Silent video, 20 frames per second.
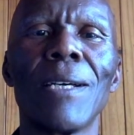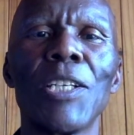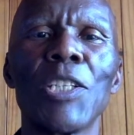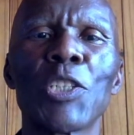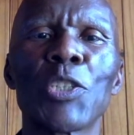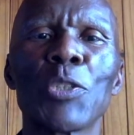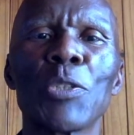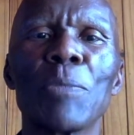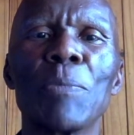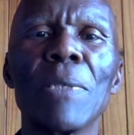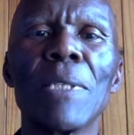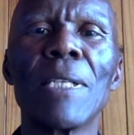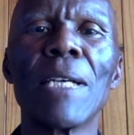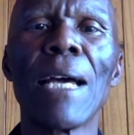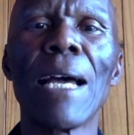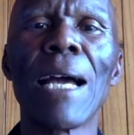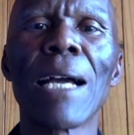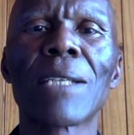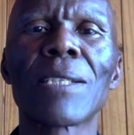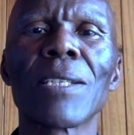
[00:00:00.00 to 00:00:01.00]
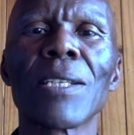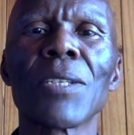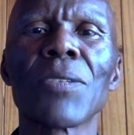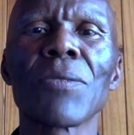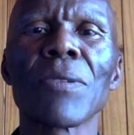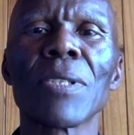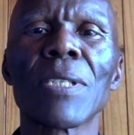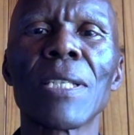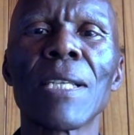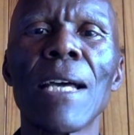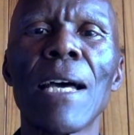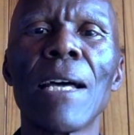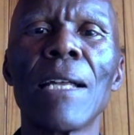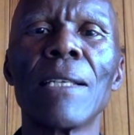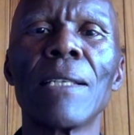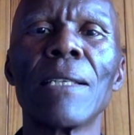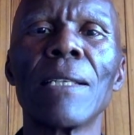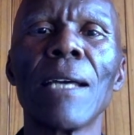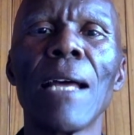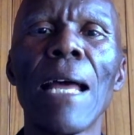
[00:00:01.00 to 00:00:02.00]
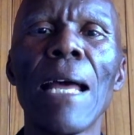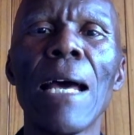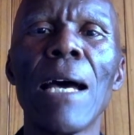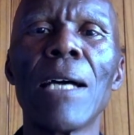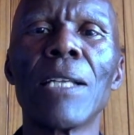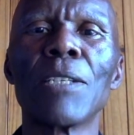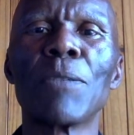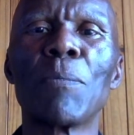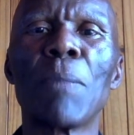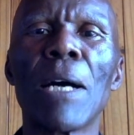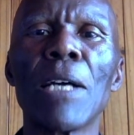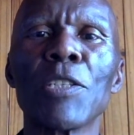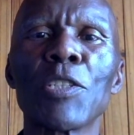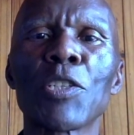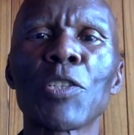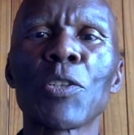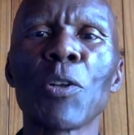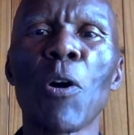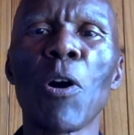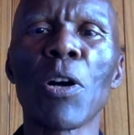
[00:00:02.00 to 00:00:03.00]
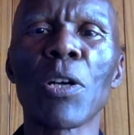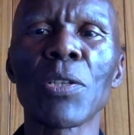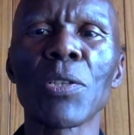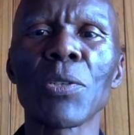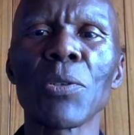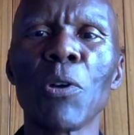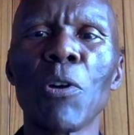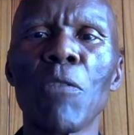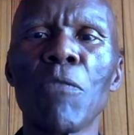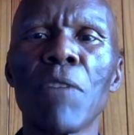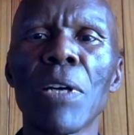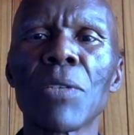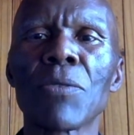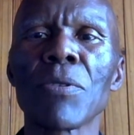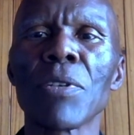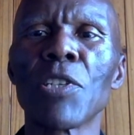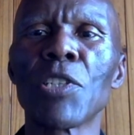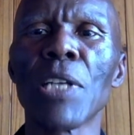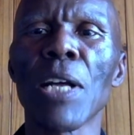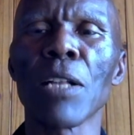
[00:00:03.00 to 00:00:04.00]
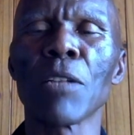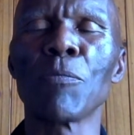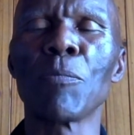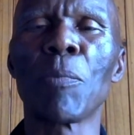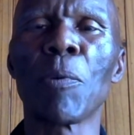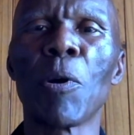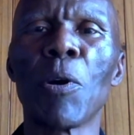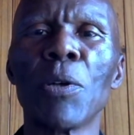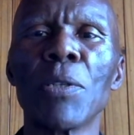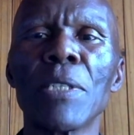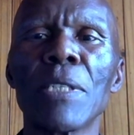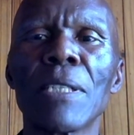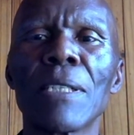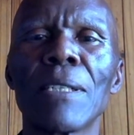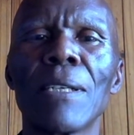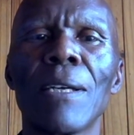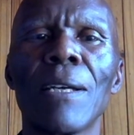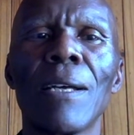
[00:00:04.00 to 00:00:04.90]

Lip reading: should be the excess return earned by stocks over treasury bonds